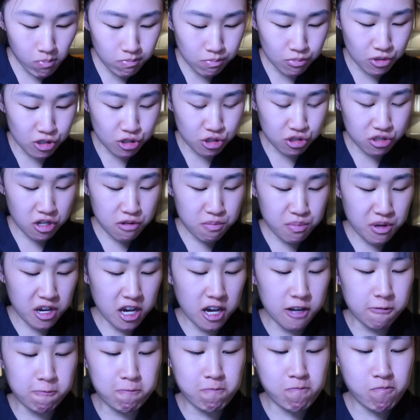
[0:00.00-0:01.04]
But it's not
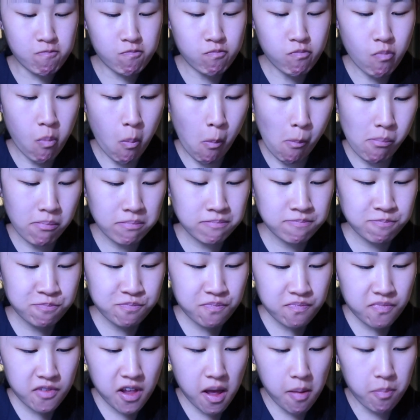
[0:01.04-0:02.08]
bad.
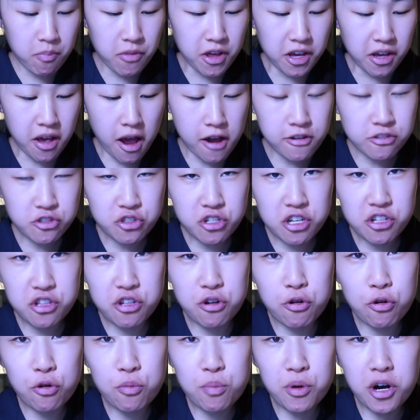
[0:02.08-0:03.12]
Like I just ate the
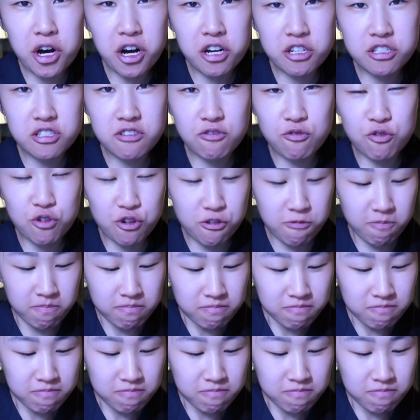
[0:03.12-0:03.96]
whole box for